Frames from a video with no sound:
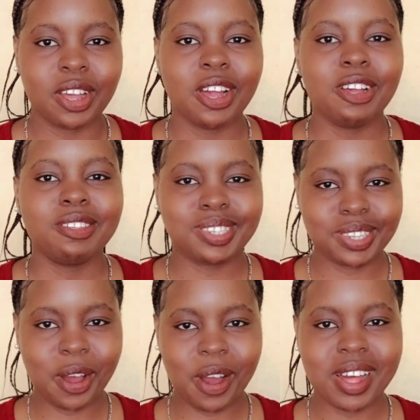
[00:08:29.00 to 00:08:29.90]

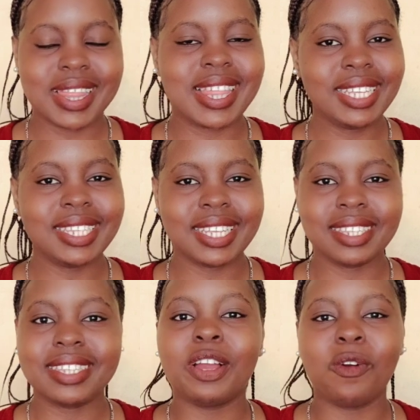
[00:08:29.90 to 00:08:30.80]
So this is
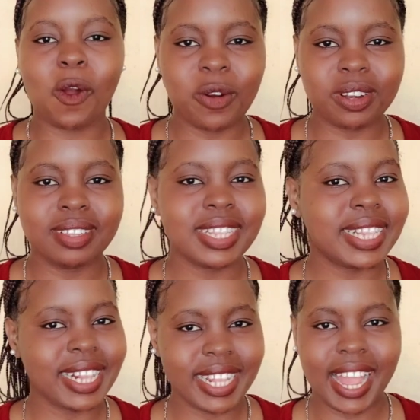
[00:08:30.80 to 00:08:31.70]
the goal,
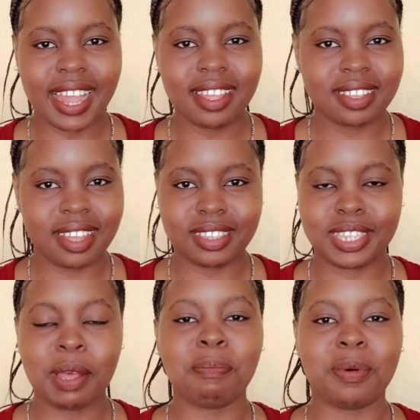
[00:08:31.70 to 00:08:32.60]
clear and
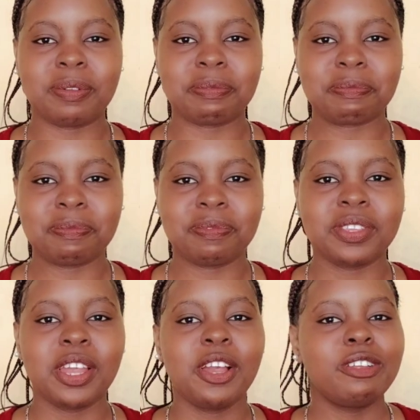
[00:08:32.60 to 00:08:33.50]
simple.
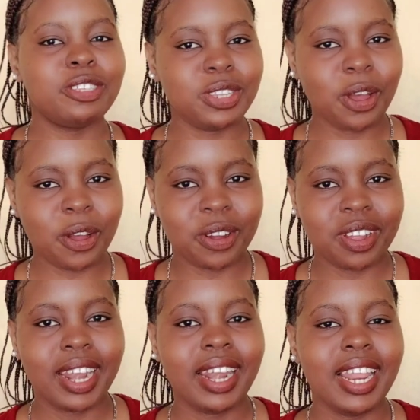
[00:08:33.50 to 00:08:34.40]
So
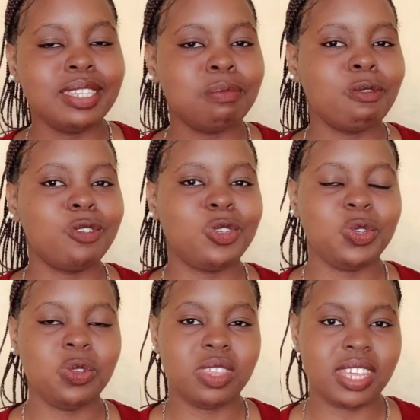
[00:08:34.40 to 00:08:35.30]
let's move to
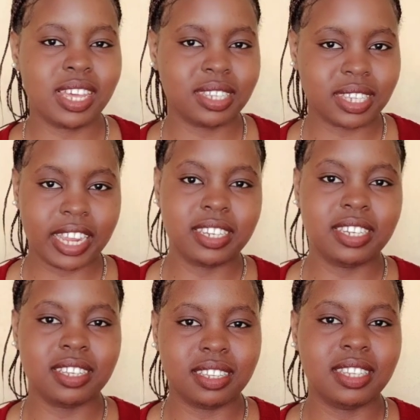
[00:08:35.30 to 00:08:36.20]
the
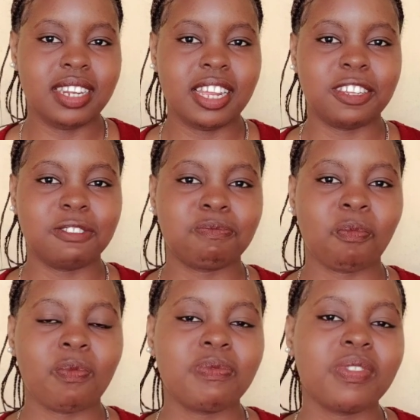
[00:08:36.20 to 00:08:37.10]
inciting incident.
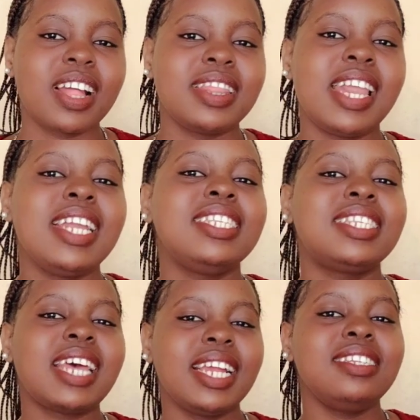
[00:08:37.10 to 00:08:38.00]
The
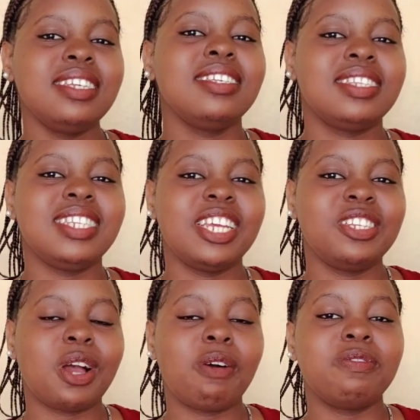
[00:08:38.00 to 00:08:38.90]
inciting incident
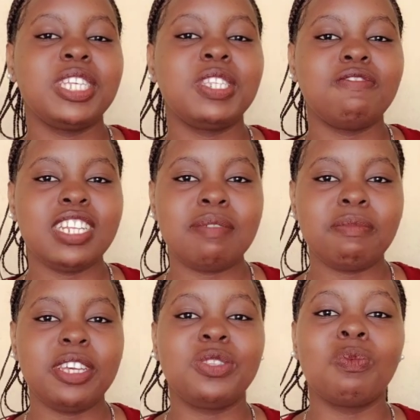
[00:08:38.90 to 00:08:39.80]
of this film
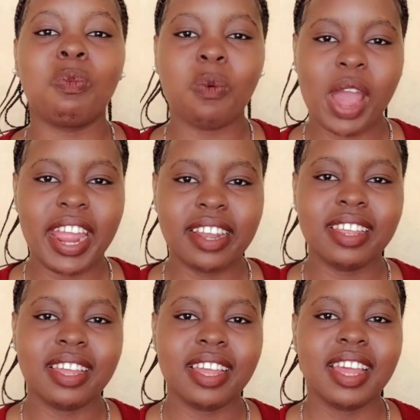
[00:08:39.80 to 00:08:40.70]
is when